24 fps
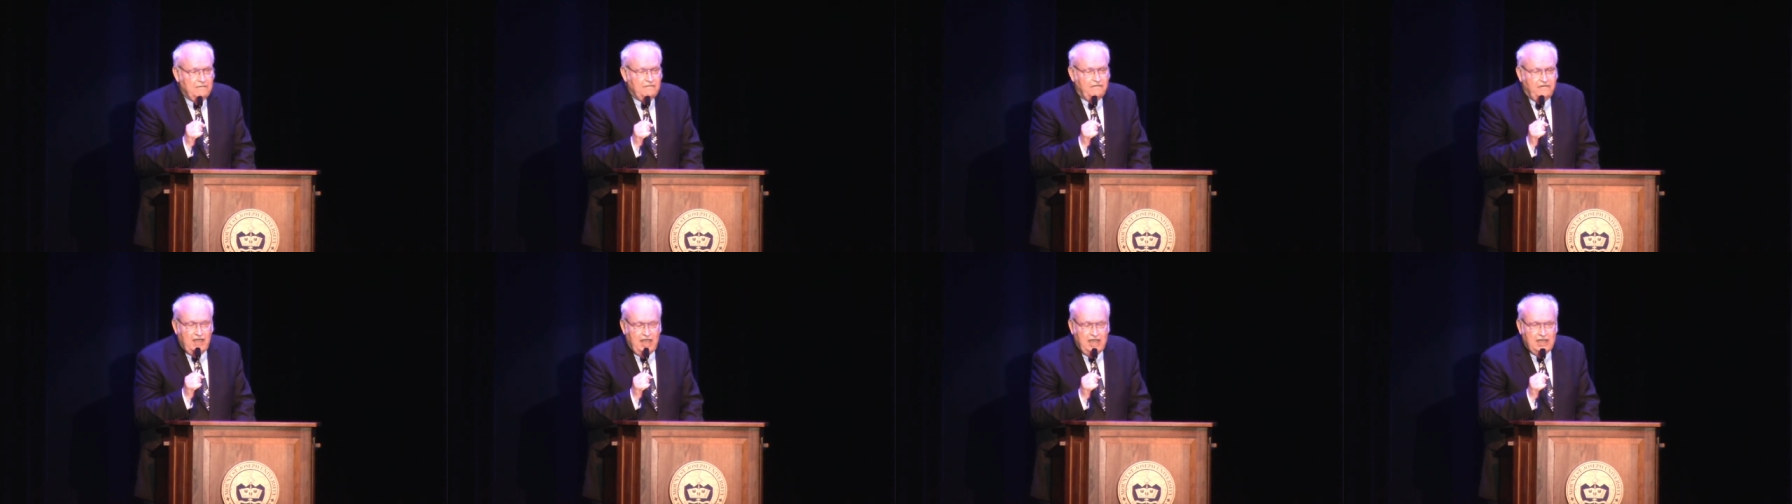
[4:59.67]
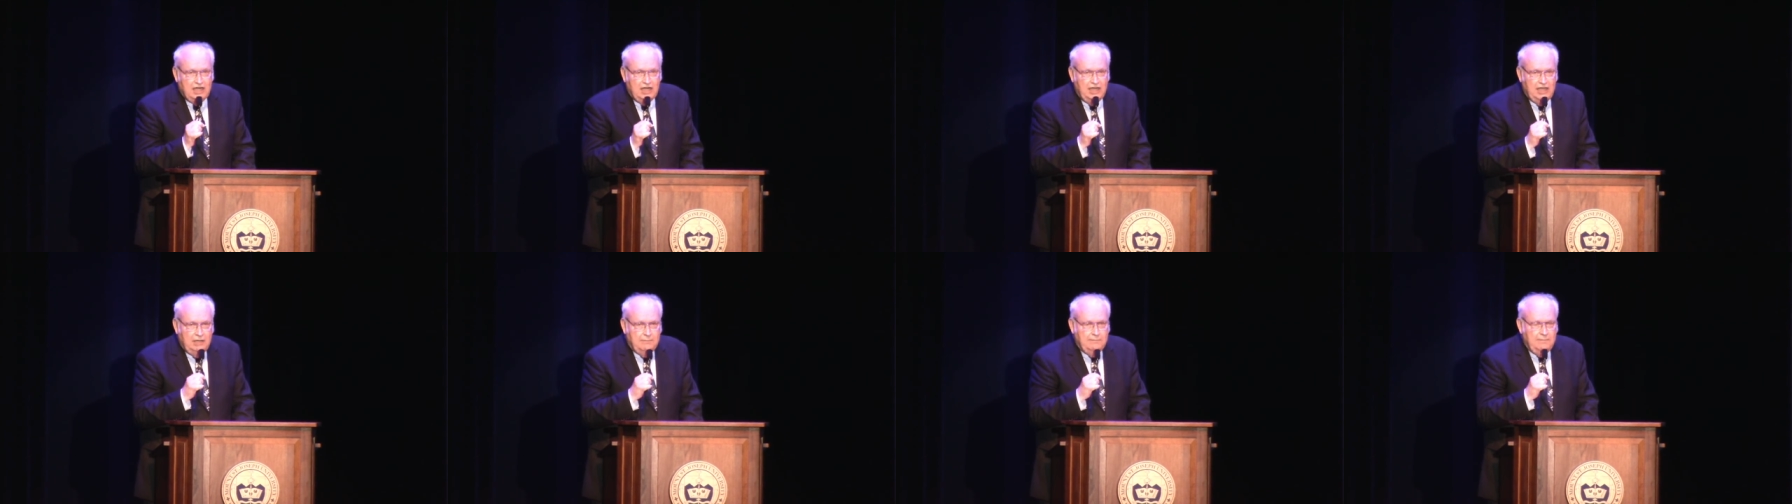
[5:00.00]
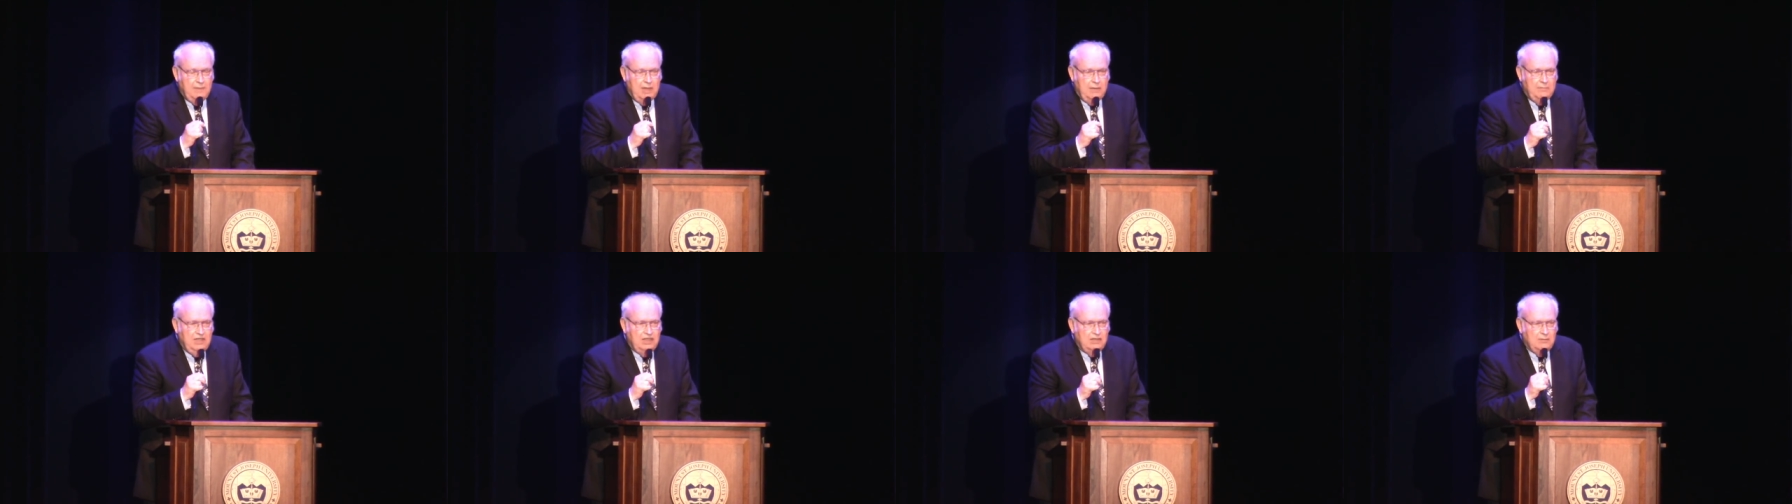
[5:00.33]
And
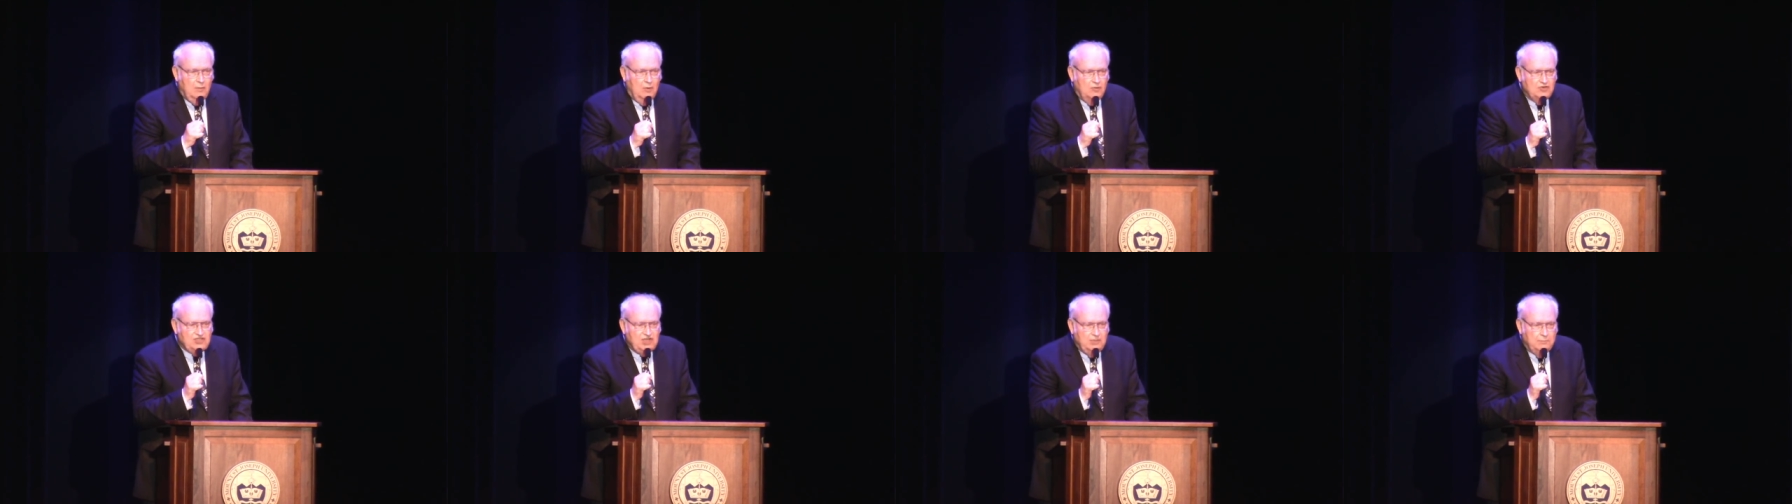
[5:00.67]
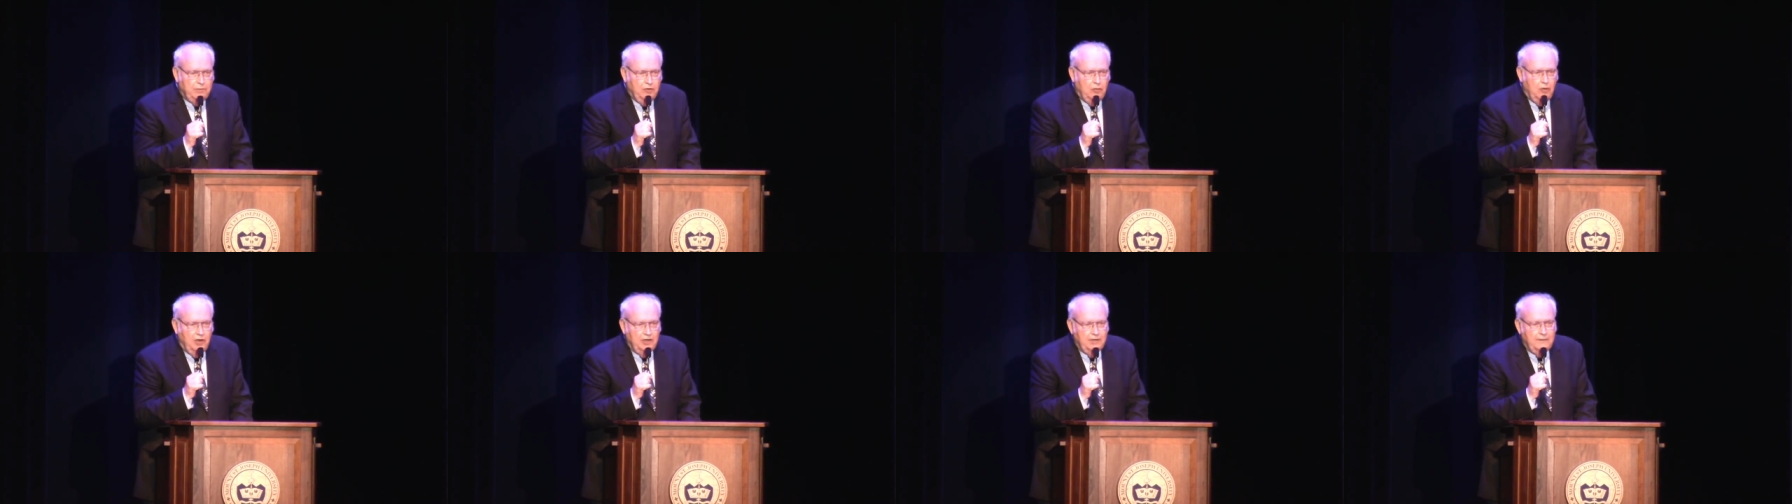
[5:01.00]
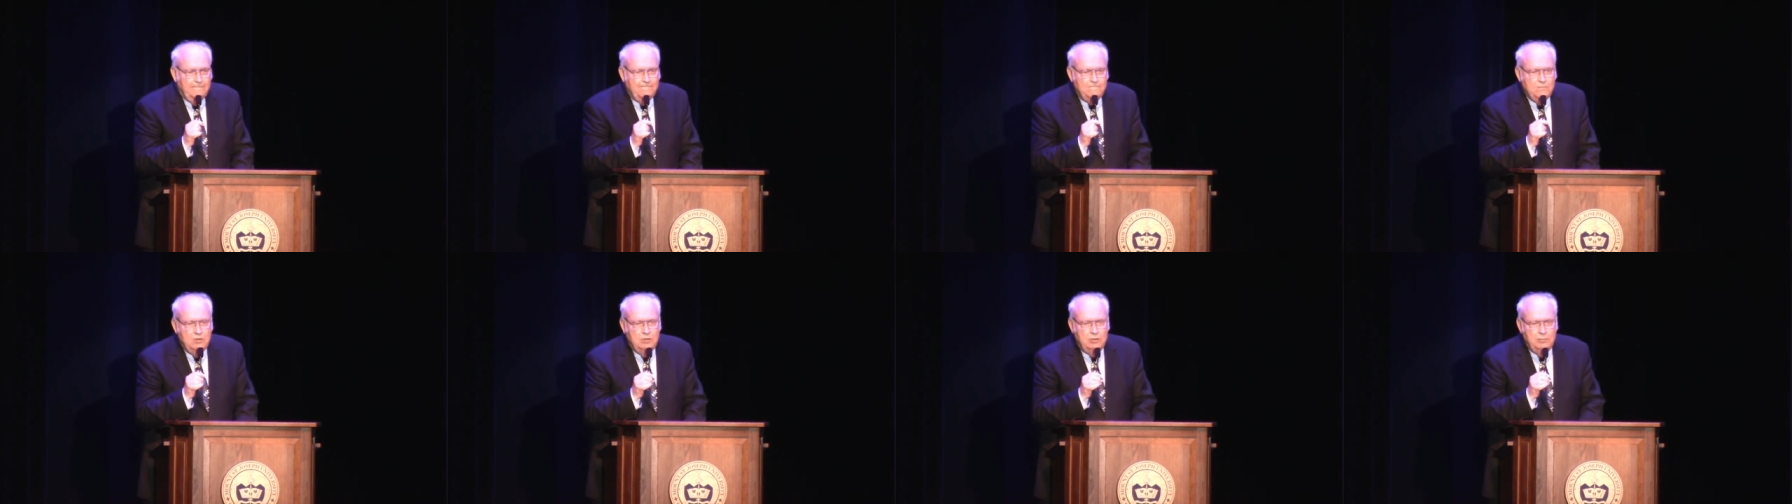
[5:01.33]
finally, and maybe the most
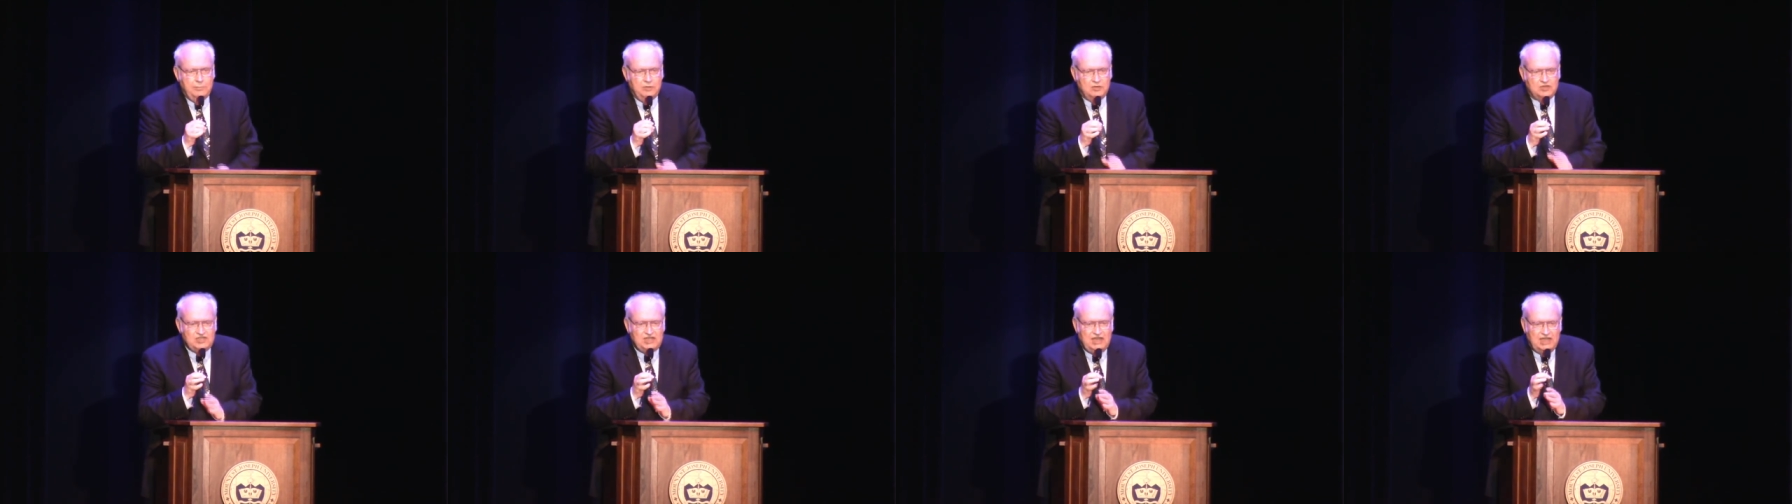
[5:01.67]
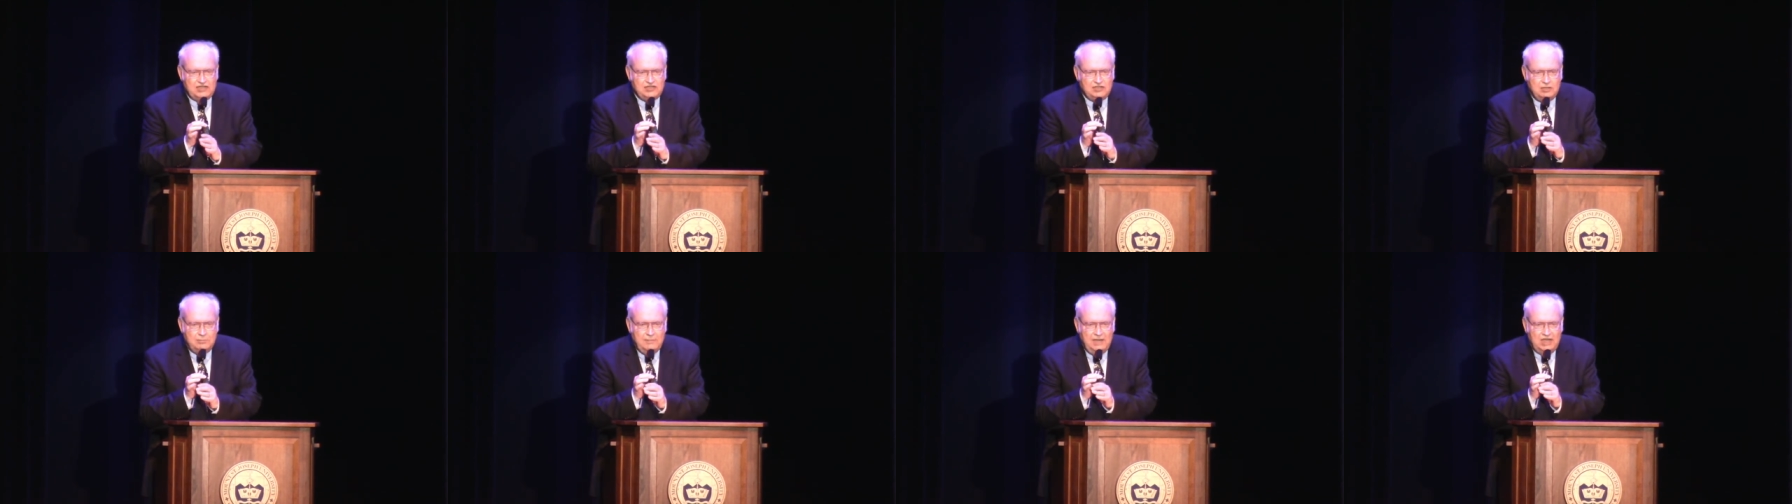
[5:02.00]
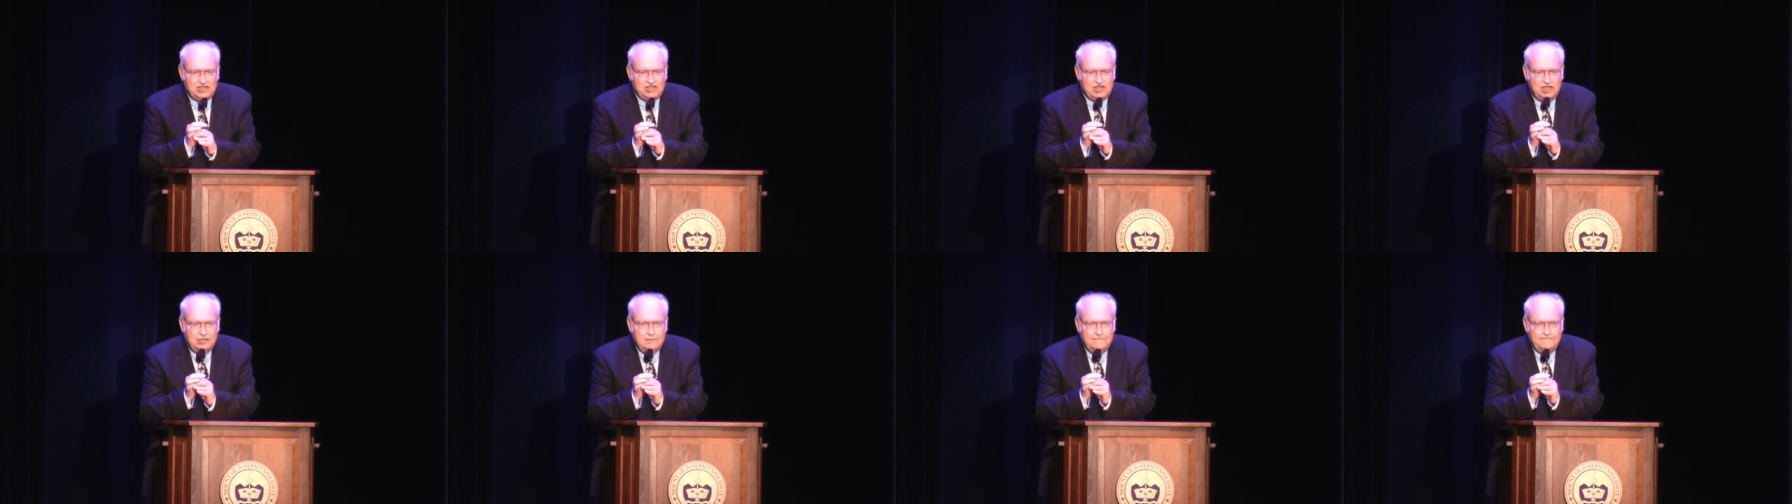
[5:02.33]
important person I
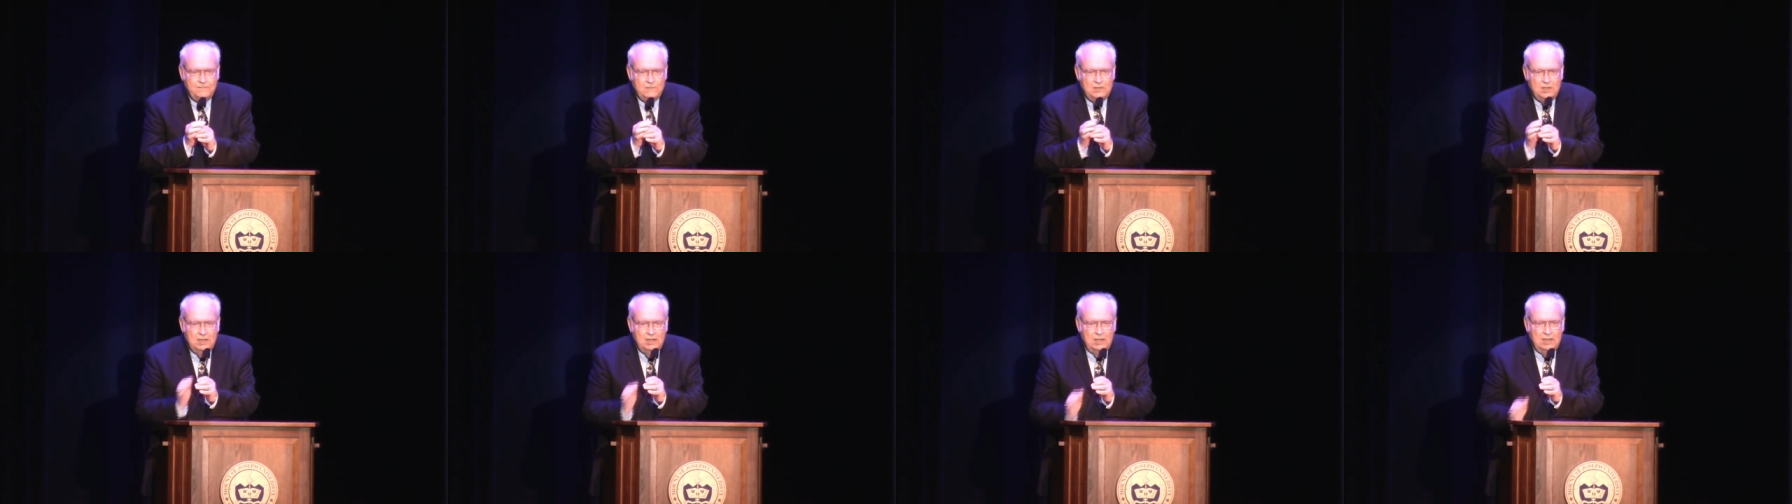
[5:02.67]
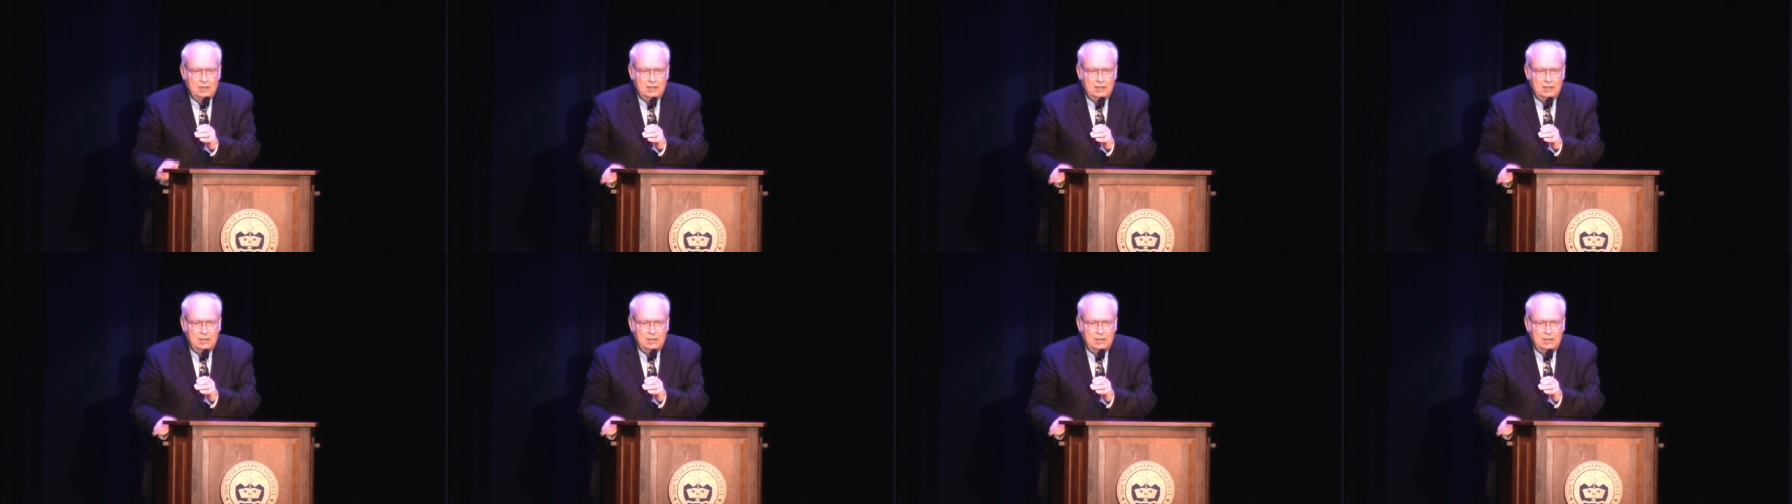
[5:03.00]
should mention,